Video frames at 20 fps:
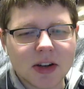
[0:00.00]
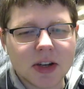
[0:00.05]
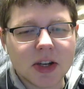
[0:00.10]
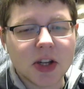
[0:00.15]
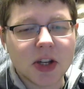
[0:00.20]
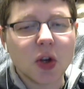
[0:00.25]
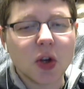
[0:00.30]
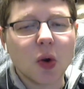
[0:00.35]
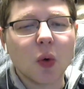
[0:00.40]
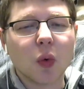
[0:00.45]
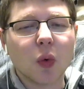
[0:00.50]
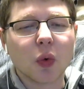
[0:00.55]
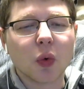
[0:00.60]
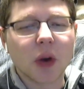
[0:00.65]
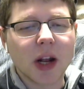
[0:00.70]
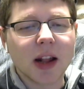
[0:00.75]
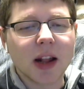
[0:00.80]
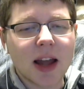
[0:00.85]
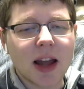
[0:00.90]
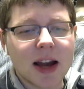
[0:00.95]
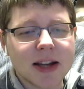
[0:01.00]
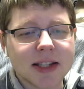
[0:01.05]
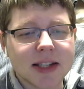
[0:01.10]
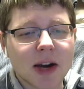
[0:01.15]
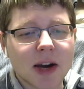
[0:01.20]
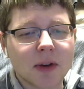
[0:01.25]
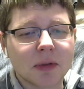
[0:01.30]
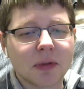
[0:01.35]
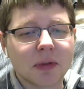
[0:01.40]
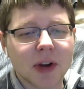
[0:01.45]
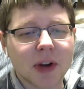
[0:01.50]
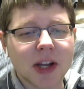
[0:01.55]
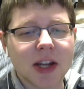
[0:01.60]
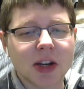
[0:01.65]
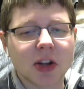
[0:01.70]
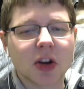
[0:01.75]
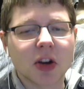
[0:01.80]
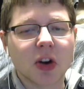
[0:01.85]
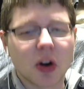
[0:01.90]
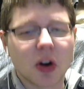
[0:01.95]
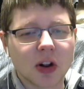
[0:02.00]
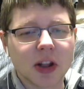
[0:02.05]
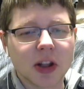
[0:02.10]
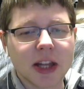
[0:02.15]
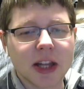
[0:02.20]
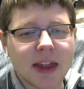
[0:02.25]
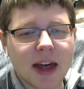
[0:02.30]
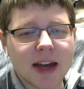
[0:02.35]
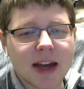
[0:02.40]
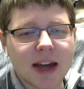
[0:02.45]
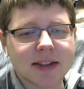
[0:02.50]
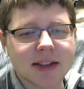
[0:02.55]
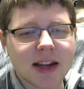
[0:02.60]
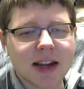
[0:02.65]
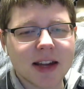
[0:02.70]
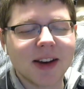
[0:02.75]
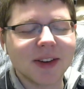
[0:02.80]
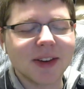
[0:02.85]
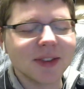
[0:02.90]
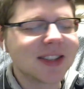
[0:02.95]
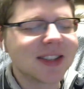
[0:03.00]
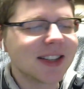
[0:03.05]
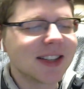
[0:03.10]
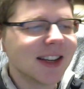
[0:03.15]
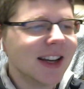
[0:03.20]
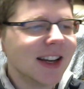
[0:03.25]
Do you realize how frickin' girly that sounds?